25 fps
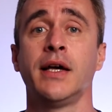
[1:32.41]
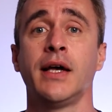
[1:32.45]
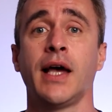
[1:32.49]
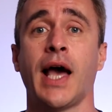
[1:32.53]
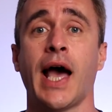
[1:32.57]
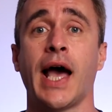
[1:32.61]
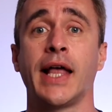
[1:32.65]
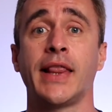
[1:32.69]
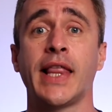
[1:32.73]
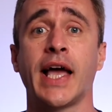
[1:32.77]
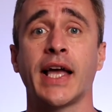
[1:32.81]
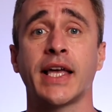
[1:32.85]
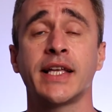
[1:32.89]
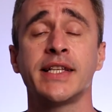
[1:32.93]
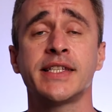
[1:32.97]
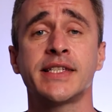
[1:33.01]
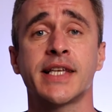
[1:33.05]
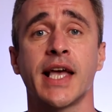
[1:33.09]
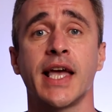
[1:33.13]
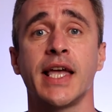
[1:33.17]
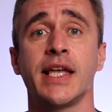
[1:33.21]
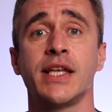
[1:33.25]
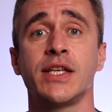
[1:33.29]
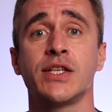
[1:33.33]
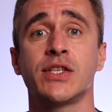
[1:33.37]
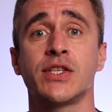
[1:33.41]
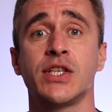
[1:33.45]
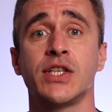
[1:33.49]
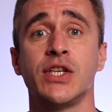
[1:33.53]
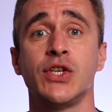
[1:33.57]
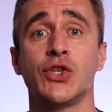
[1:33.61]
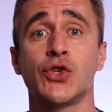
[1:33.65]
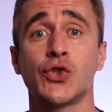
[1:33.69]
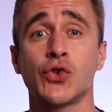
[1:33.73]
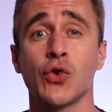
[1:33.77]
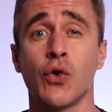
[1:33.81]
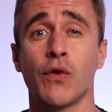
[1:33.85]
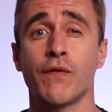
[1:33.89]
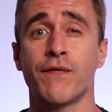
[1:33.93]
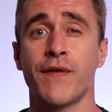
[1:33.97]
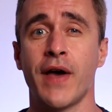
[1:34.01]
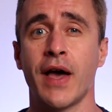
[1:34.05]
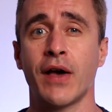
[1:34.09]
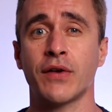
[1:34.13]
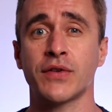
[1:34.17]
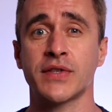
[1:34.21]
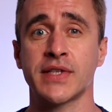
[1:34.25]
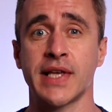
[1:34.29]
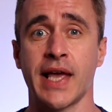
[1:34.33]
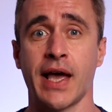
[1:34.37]
and that contains the short
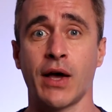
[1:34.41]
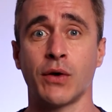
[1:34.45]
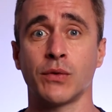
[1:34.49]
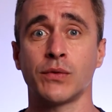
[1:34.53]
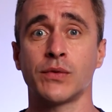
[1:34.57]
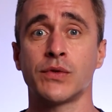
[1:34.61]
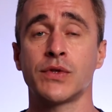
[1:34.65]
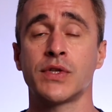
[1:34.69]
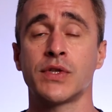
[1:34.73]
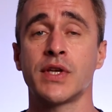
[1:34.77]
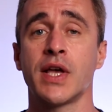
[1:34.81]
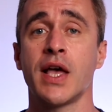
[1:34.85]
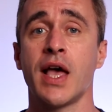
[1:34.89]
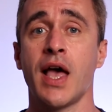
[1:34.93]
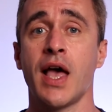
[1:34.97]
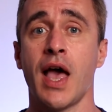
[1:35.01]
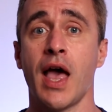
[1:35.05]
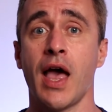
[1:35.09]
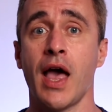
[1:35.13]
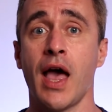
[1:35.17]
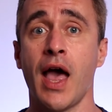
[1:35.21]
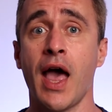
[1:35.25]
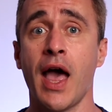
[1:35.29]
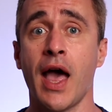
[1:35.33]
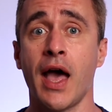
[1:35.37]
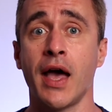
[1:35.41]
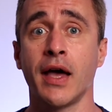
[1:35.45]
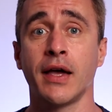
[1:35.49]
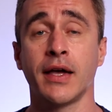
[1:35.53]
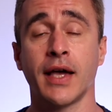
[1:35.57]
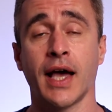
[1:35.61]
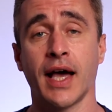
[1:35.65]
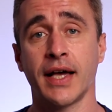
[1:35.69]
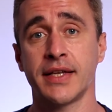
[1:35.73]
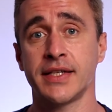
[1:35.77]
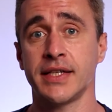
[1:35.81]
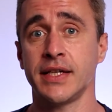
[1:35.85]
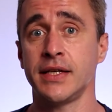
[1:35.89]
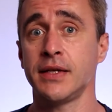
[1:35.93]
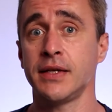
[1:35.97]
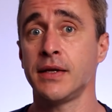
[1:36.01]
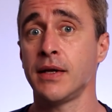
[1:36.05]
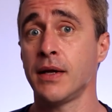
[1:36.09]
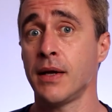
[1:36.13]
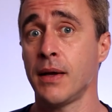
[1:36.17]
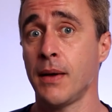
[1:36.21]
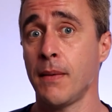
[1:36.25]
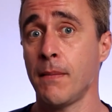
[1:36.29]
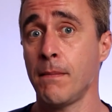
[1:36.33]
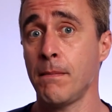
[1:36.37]
vowel sound e, as in
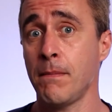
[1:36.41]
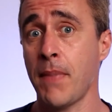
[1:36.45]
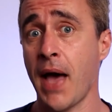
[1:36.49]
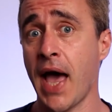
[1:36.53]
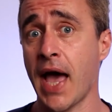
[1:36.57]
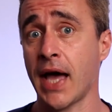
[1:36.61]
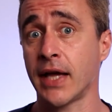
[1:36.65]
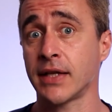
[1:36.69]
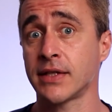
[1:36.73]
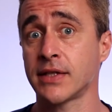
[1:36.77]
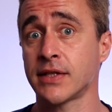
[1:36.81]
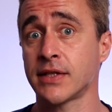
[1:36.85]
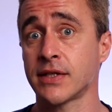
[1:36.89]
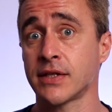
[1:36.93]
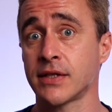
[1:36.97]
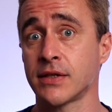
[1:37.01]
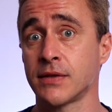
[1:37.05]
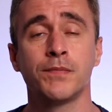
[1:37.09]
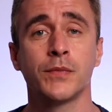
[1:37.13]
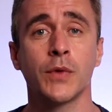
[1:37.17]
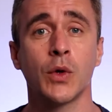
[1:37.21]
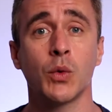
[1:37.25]
pet.